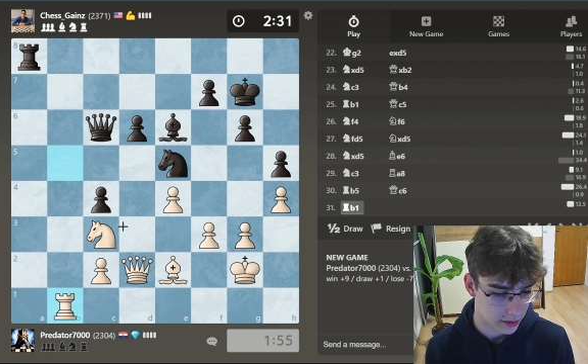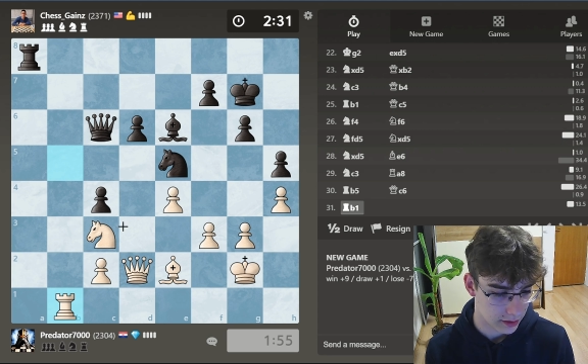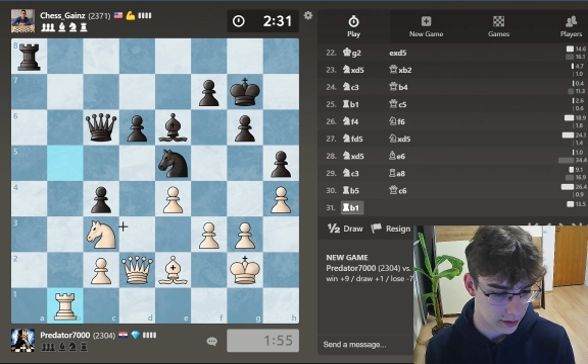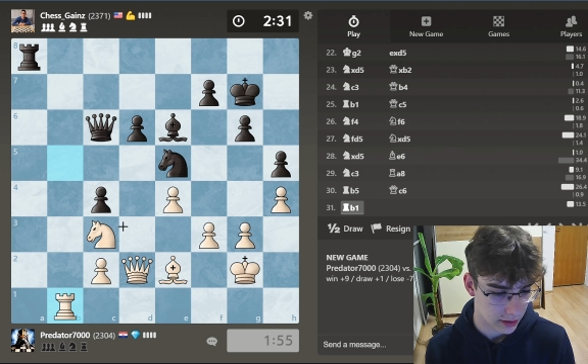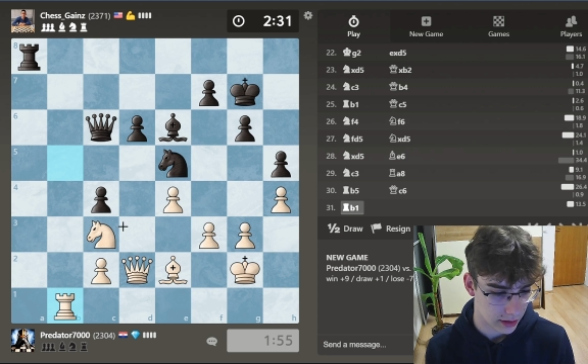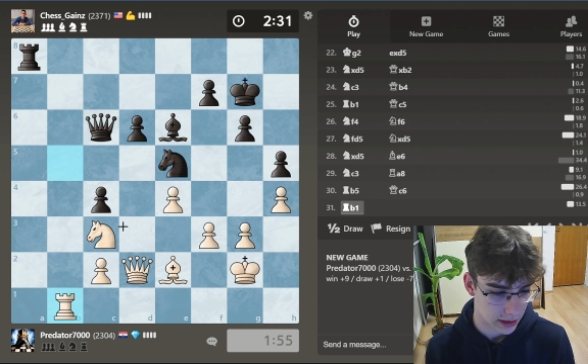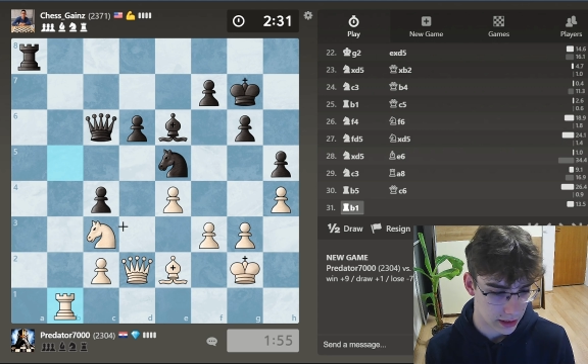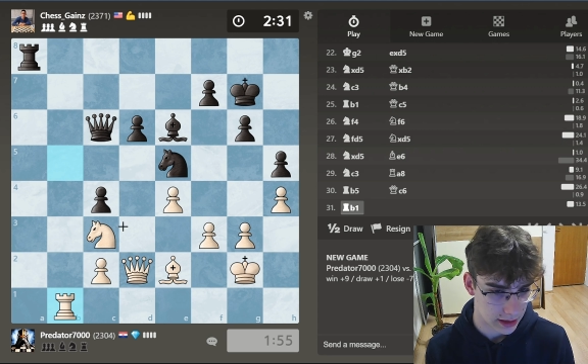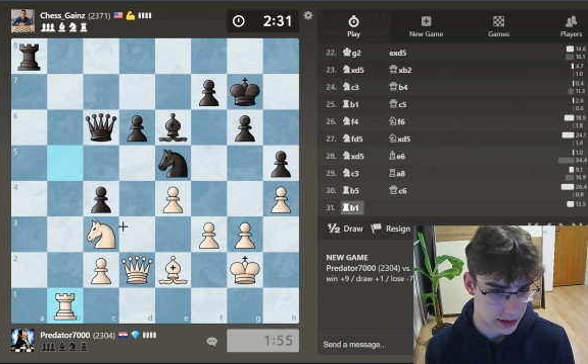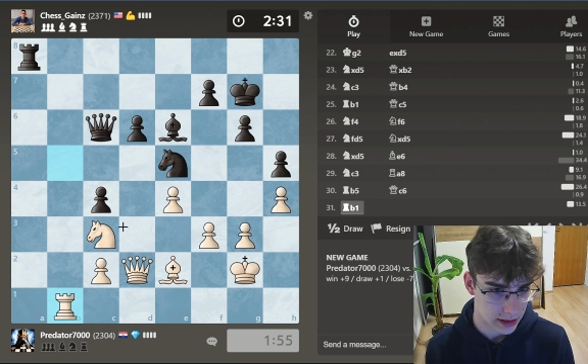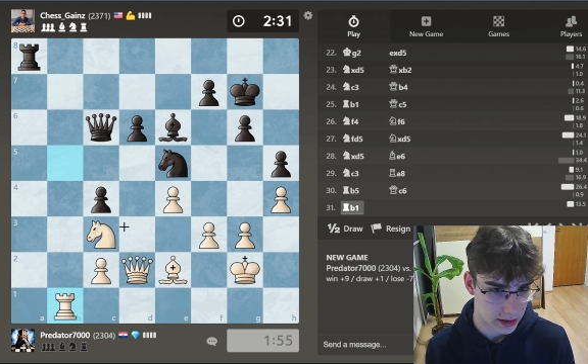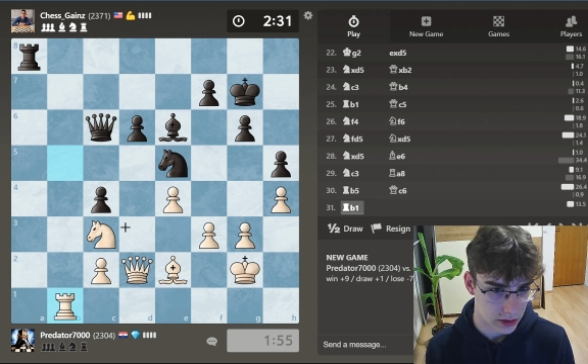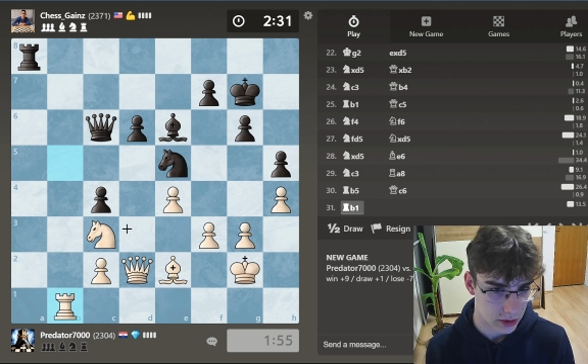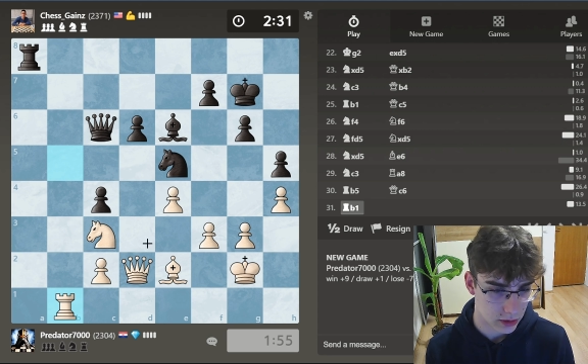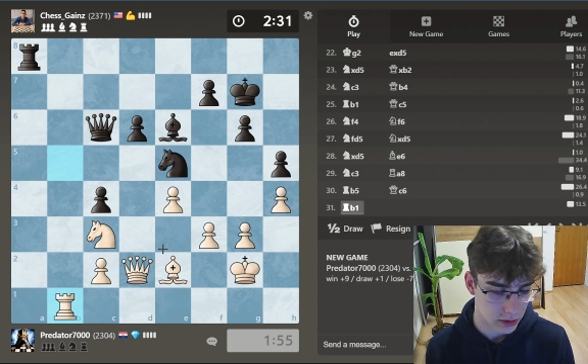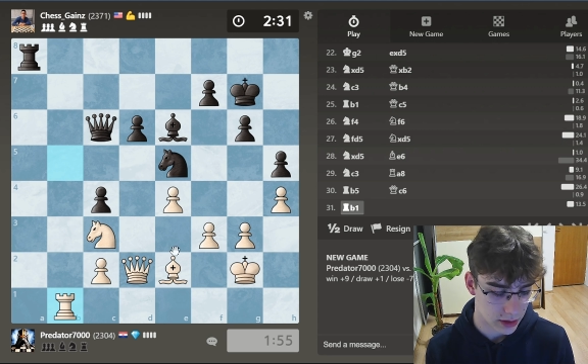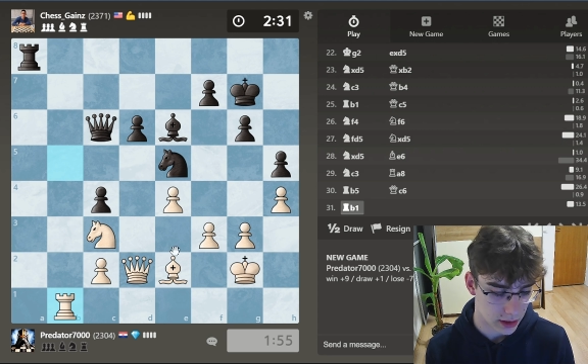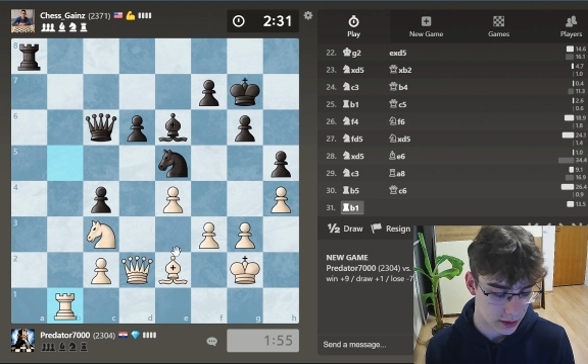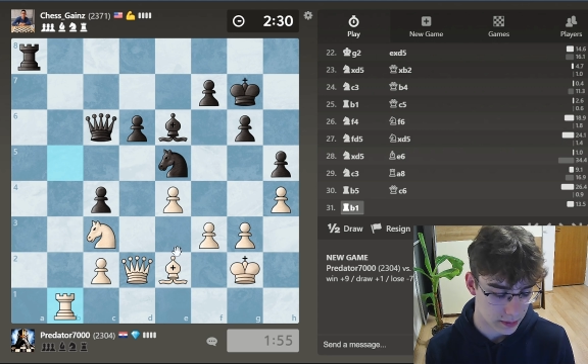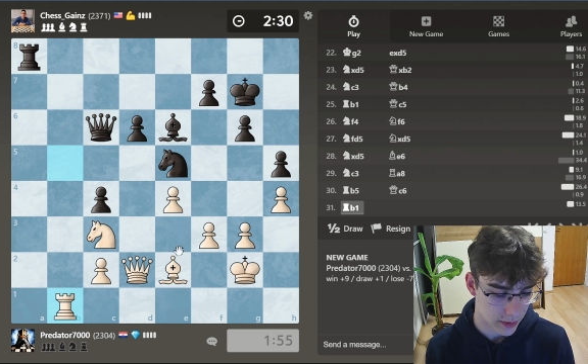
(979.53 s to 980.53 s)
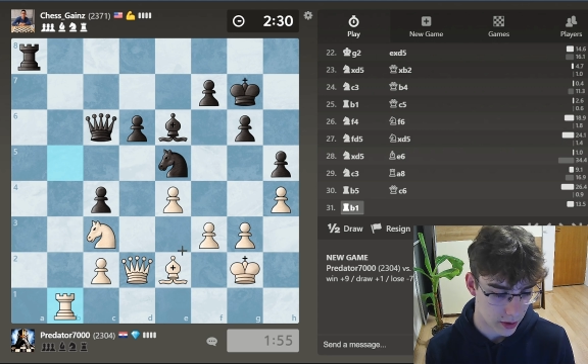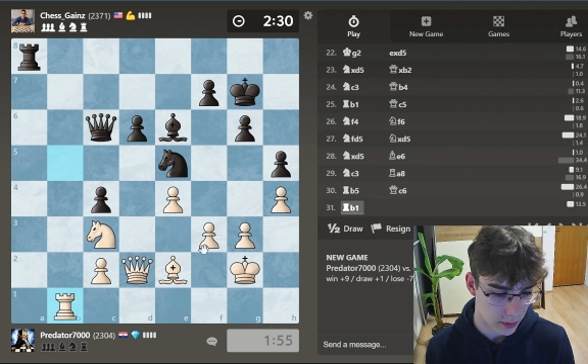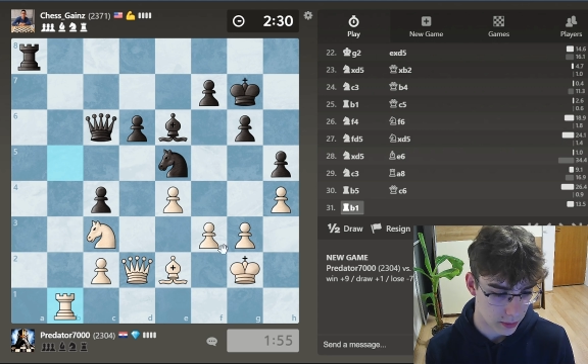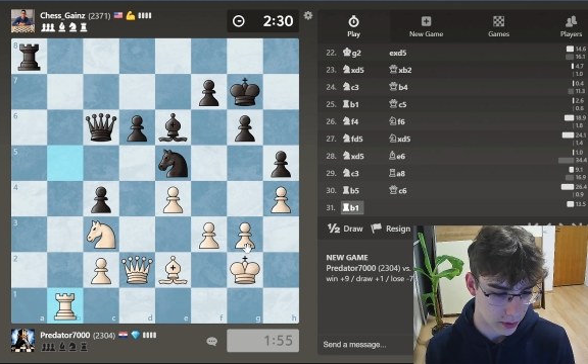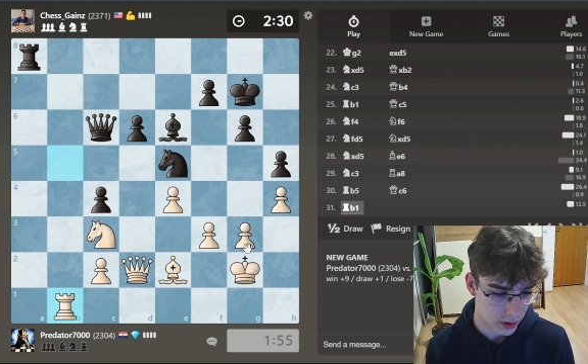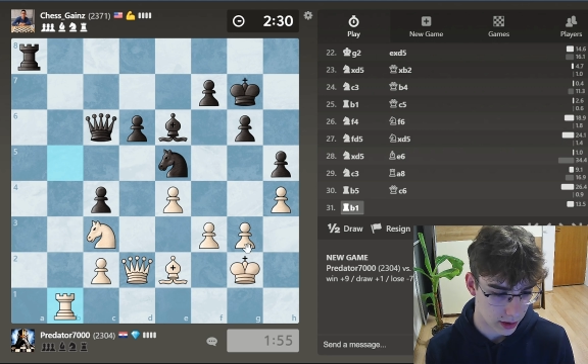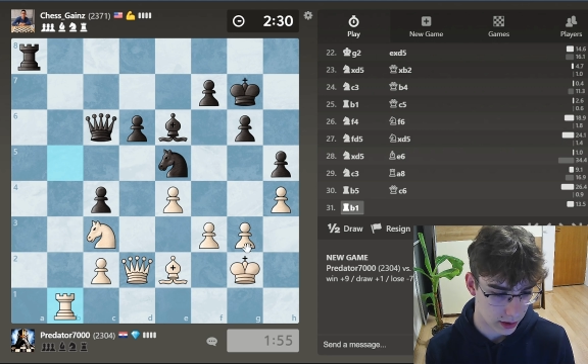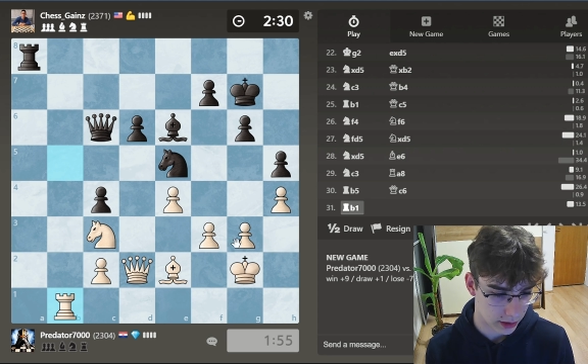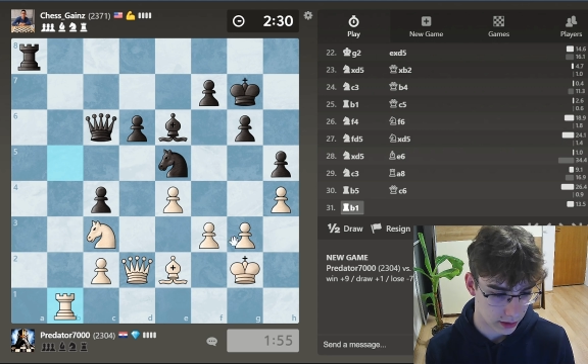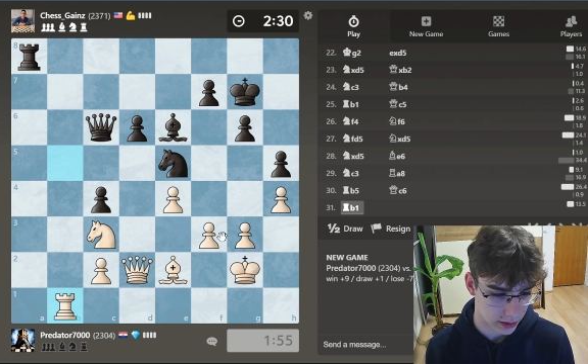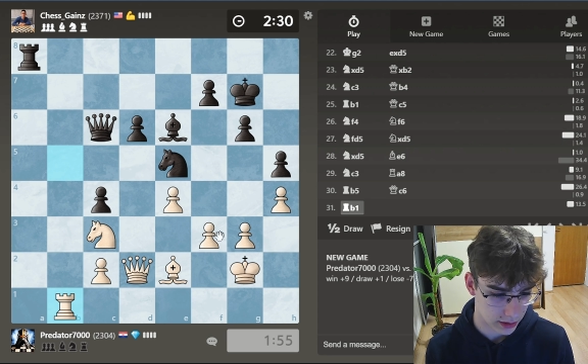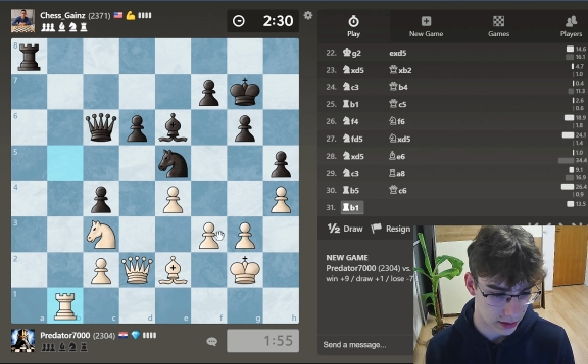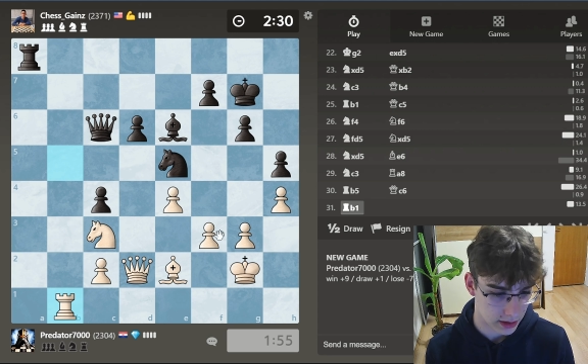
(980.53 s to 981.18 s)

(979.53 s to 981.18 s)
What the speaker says: I guess it's good that my opponent